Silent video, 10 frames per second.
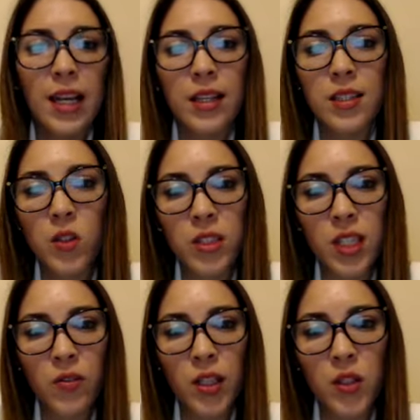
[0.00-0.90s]
His
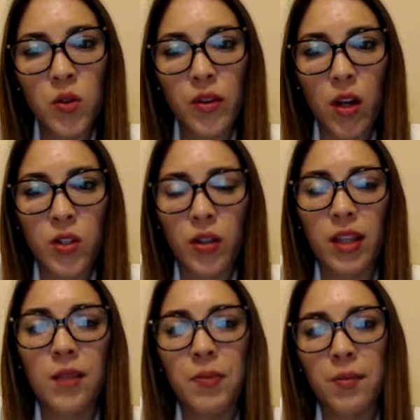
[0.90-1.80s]
successful introduction
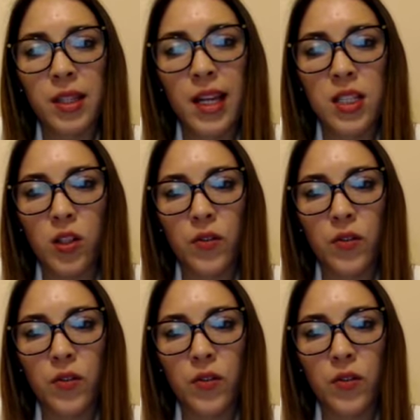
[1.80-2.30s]
and implementation